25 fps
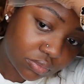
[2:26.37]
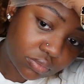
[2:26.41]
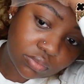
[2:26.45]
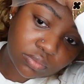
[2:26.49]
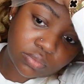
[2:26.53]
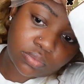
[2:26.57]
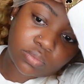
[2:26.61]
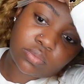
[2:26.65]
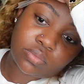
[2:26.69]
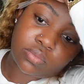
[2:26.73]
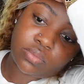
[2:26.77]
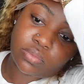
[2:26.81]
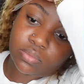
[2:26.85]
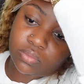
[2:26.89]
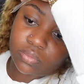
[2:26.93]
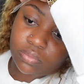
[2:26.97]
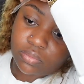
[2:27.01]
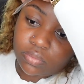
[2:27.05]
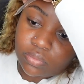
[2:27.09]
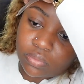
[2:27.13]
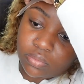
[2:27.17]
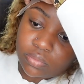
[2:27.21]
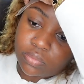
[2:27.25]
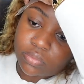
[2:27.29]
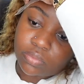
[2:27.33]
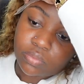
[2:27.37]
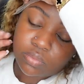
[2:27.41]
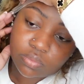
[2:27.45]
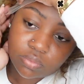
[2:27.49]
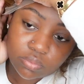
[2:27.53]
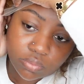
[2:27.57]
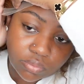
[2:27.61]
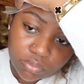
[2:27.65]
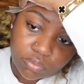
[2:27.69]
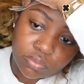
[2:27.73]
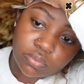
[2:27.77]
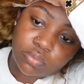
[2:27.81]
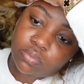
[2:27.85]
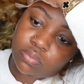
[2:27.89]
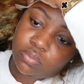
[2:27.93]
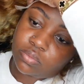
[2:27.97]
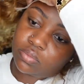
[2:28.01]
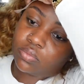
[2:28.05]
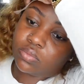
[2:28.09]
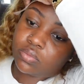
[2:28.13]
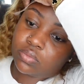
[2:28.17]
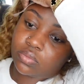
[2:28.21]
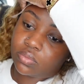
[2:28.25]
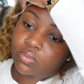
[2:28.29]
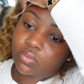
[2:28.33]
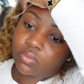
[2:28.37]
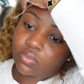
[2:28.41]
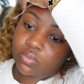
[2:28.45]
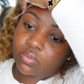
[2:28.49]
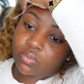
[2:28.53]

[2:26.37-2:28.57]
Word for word: to everyone. Everyone will be able